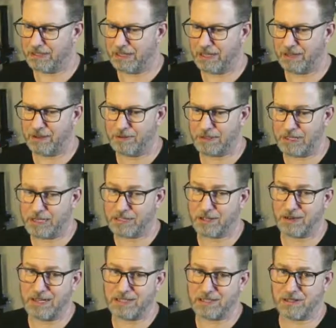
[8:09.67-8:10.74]
Yeah, it's a
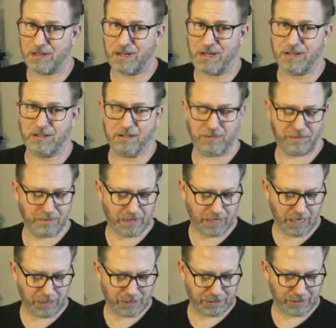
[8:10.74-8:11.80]
great story. I don't know
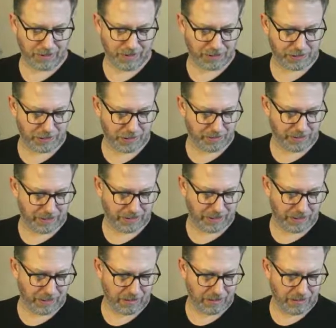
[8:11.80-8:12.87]
how much you want to share, but
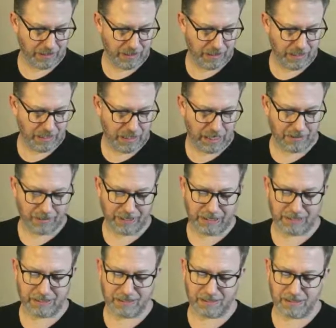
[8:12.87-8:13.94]
I think
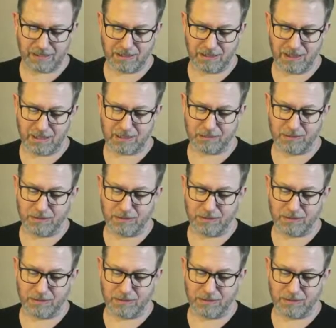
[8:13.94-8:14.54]
it's awesome.